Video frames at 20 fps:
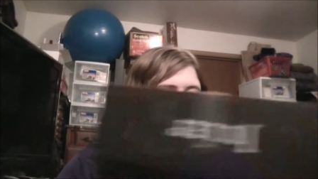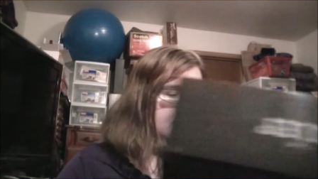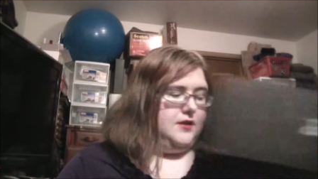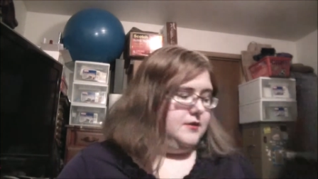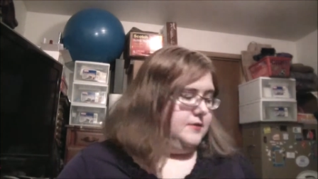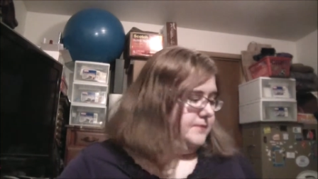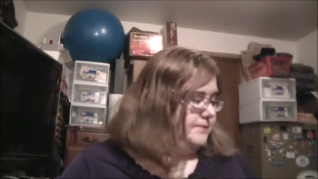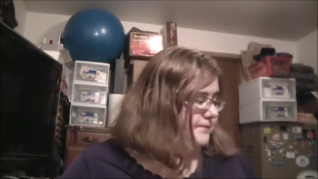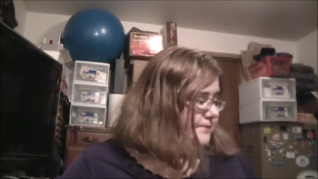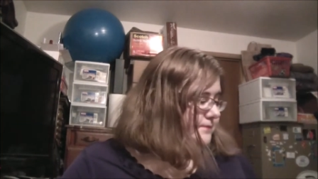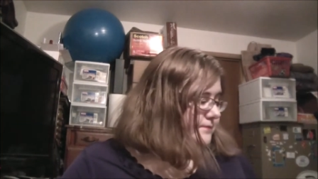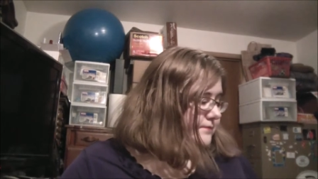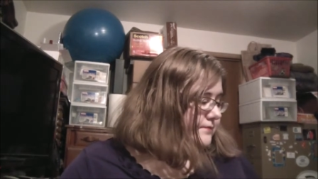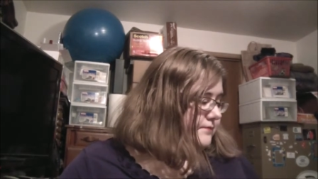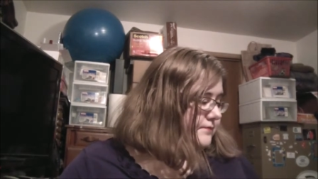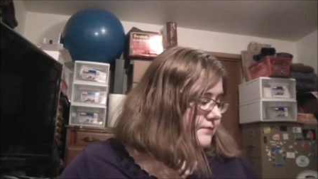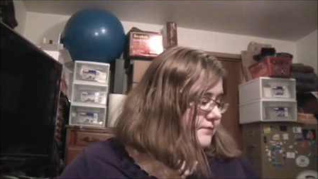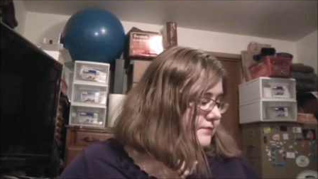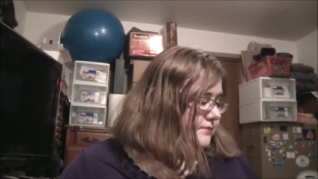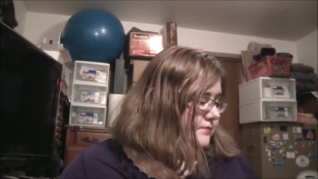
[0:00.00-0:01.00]
Um,
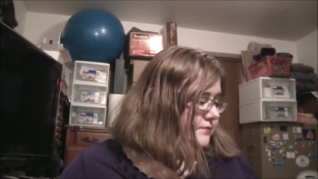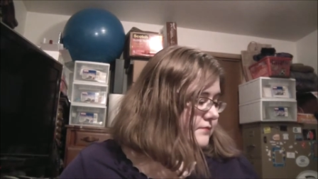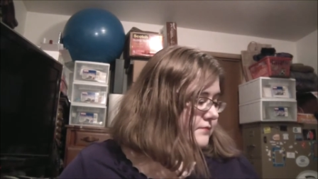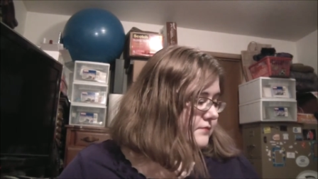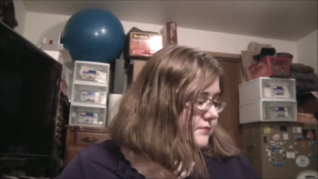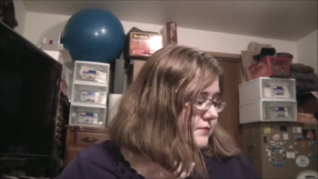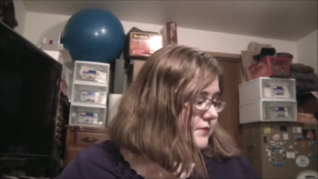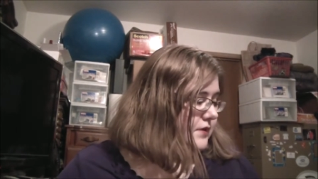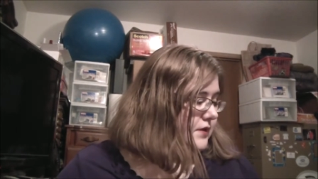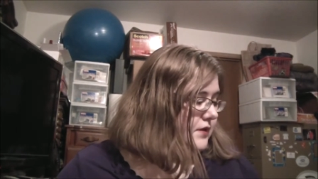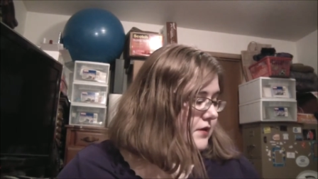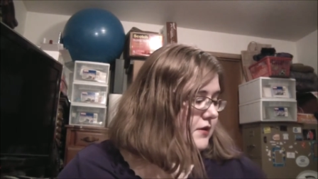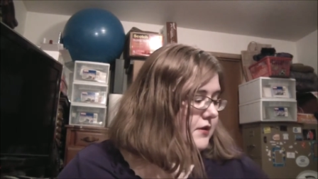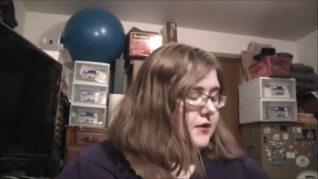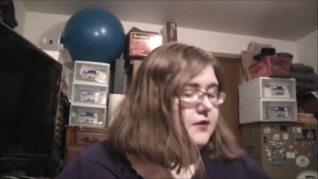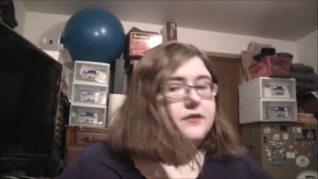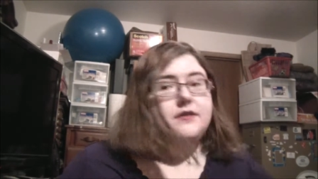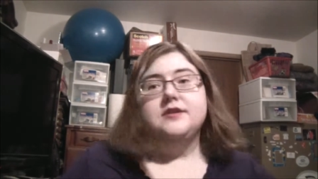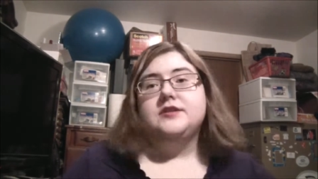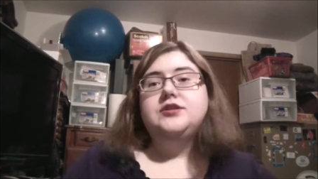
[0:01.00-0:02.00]

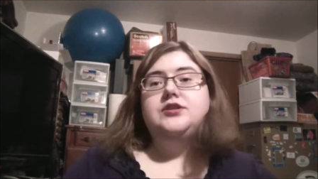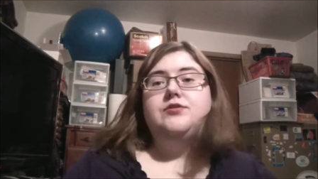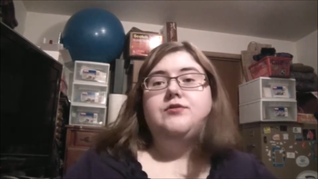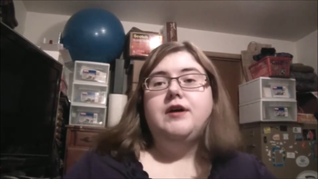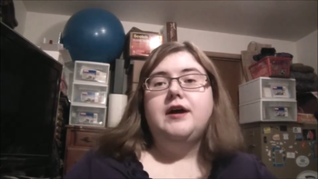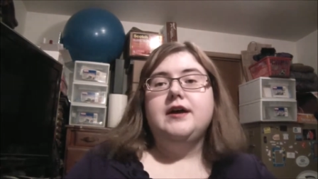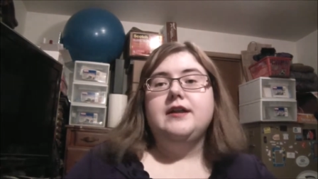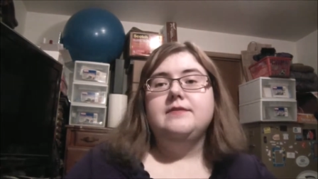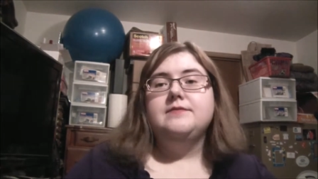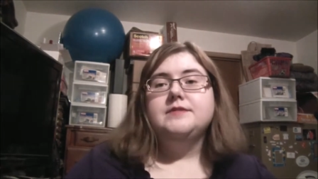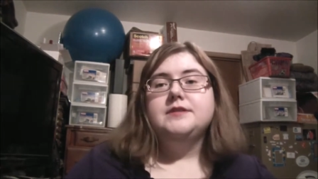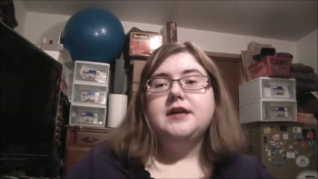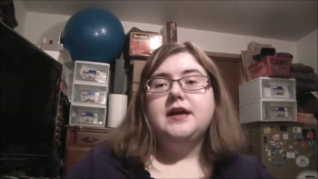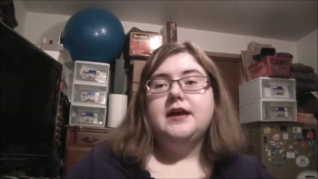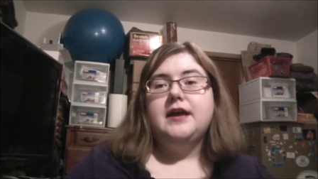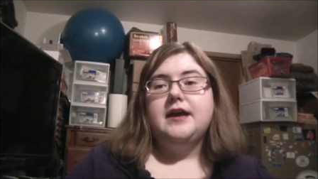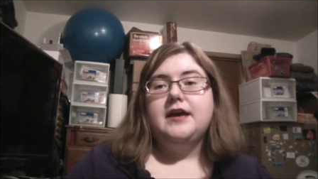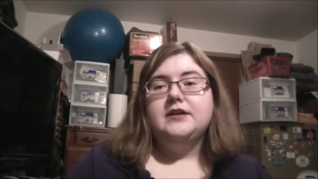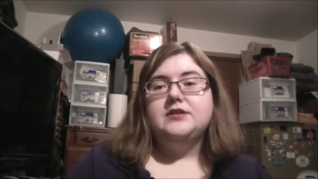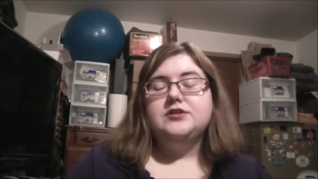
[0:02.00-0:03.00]
the two items
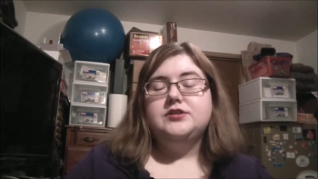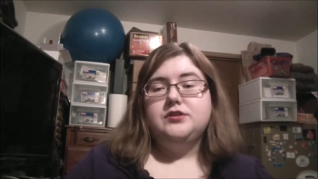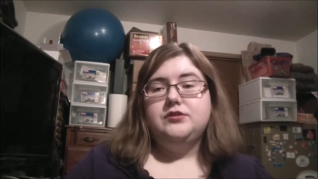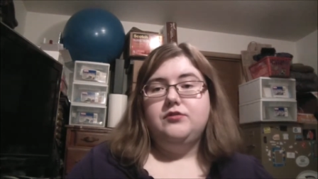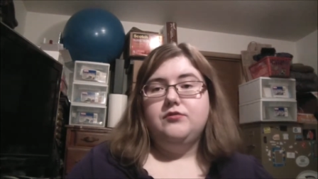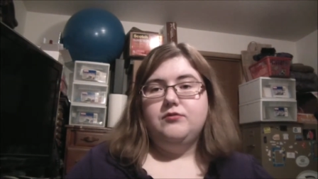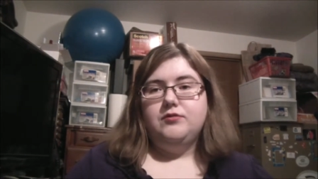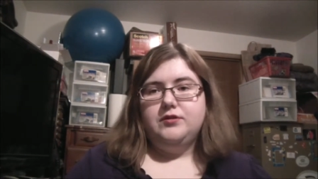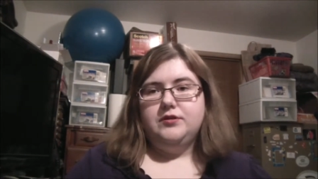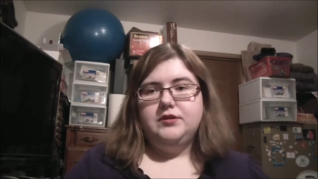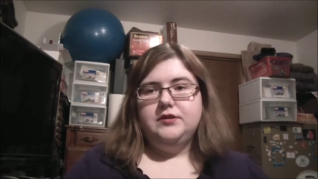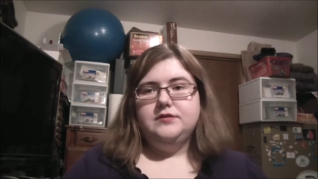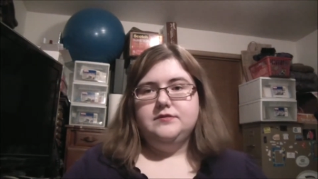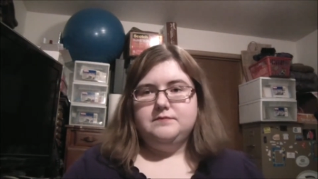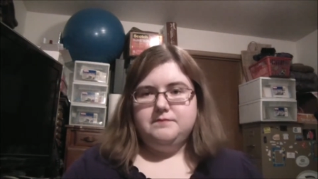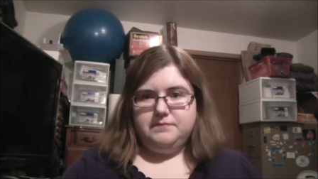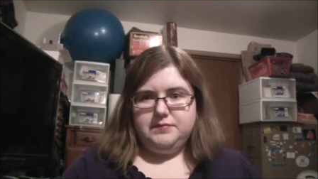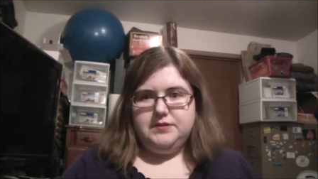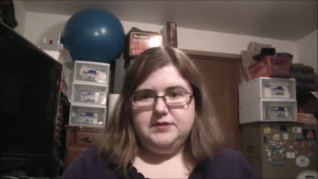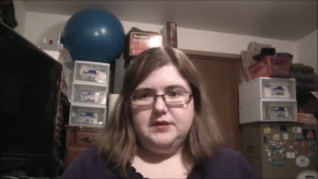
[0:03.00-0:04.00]
I actually
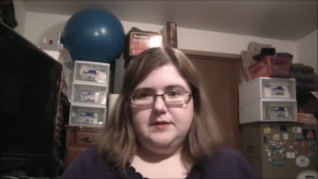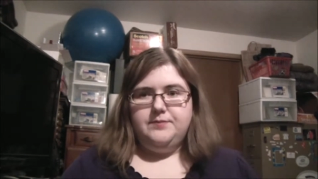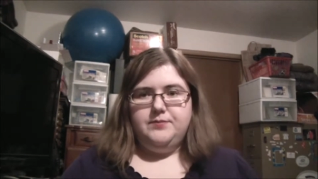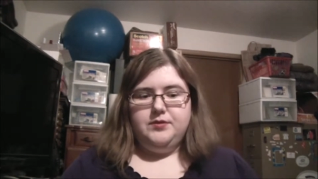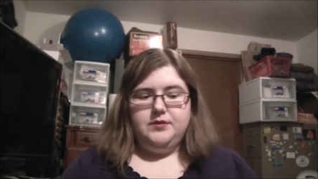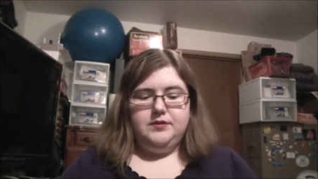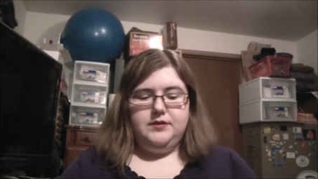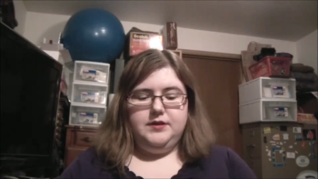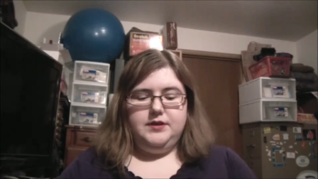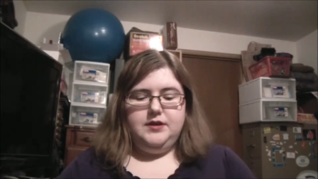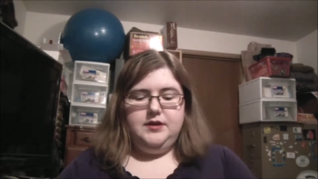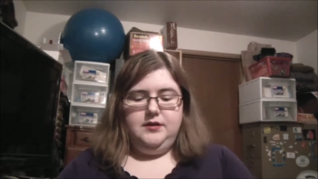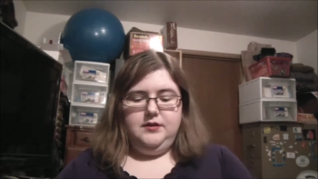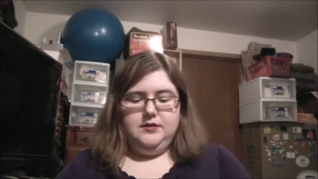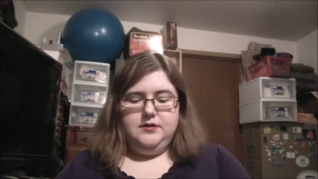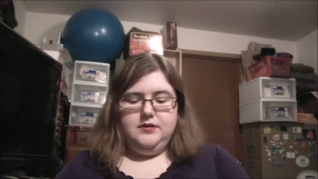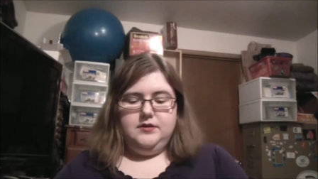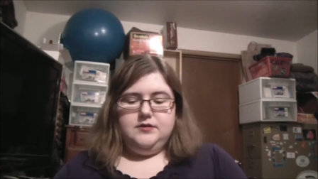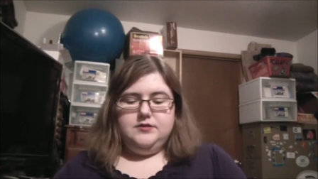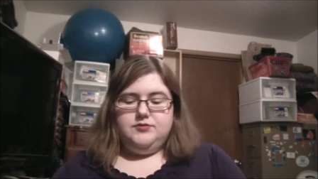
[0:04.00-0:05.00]
ordered
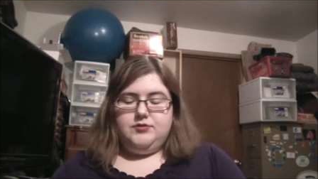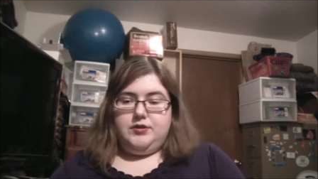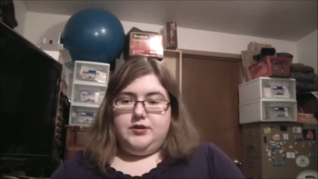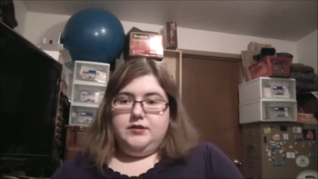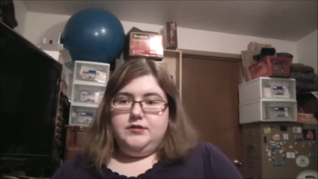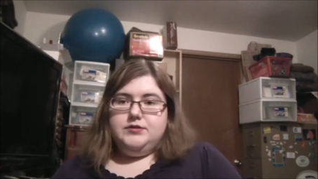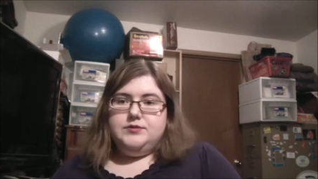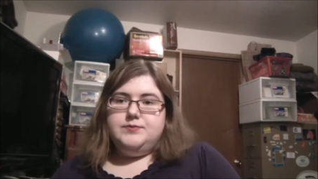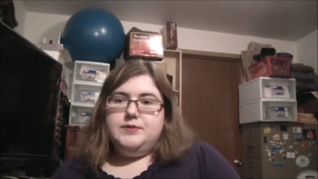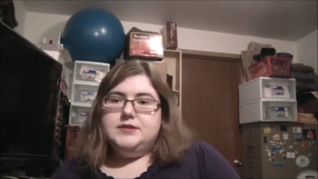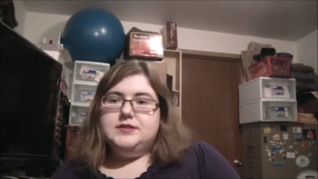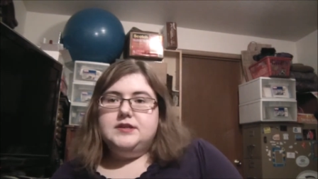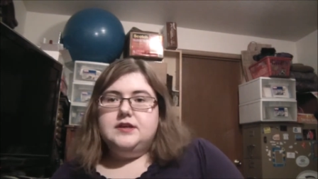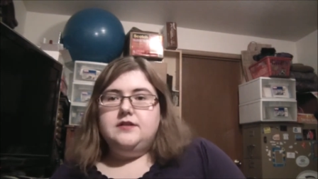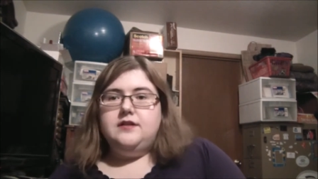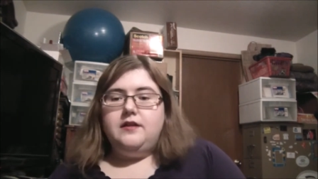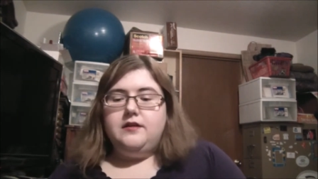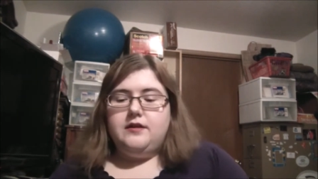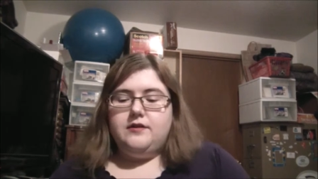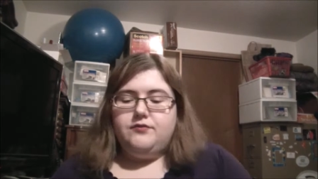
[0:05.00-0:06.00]
separately, so I can use my
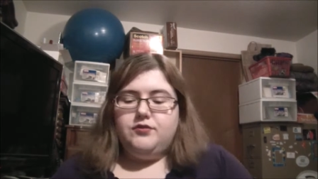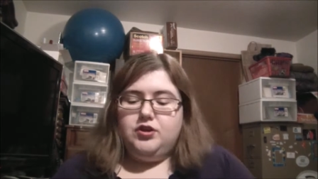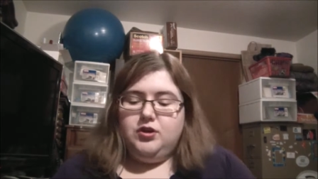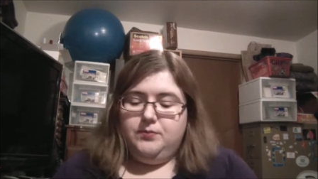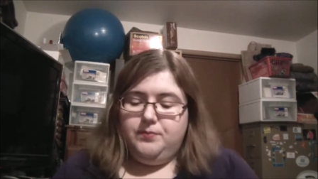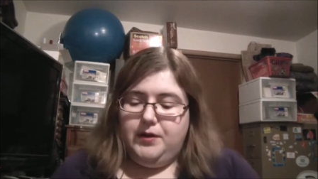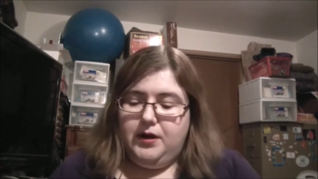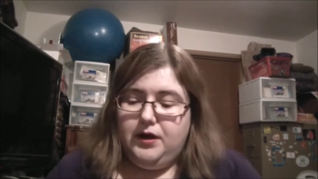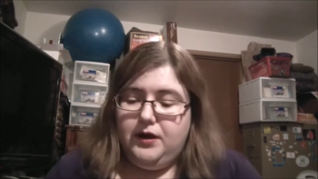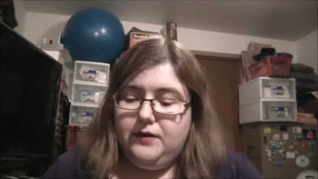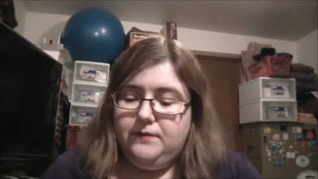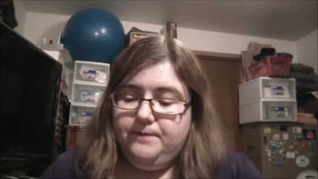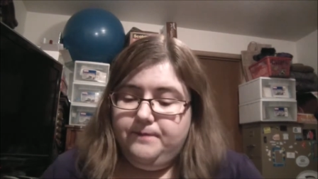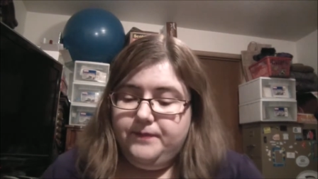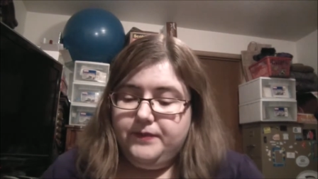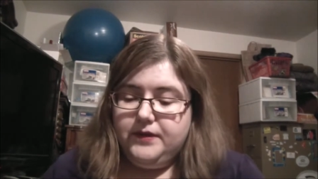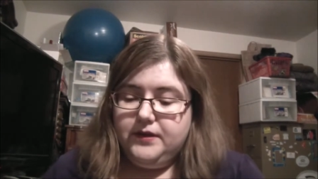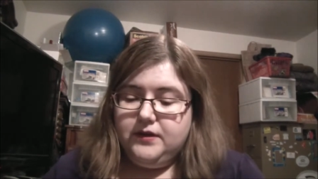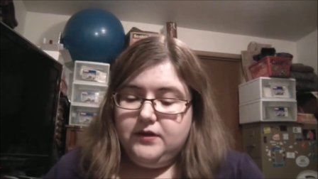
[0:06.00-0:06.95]
$10 off coupon,